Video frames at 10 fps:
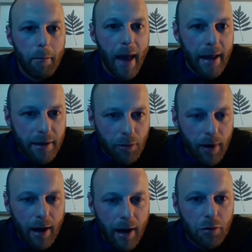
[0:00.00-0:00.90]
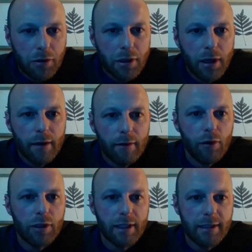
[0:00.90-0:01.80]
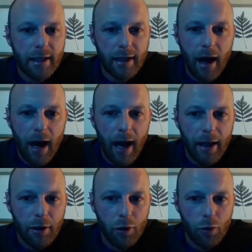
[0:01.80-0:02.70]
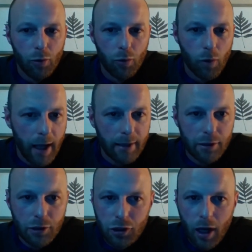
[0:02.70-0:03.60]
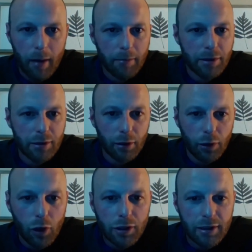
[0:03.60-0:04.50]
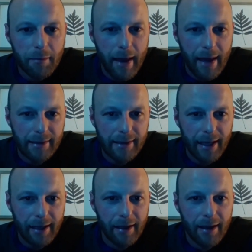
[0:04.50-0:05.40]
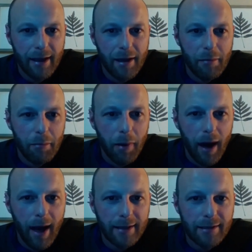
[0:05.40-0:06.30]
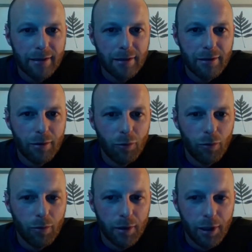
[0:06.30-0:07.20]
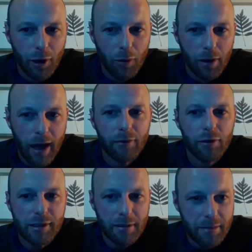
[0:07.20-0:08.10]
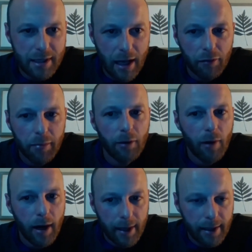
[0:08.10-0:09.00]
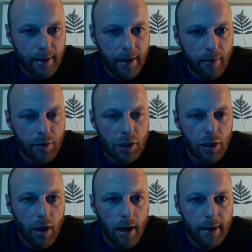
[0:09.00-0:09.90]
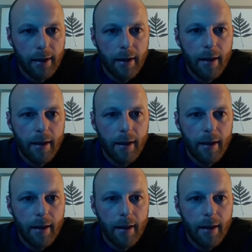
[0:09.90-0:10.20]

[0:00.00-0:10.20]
bend a route, versus the guy who runs, jumps, looks amazing, but covers himself by running into coverage a lot.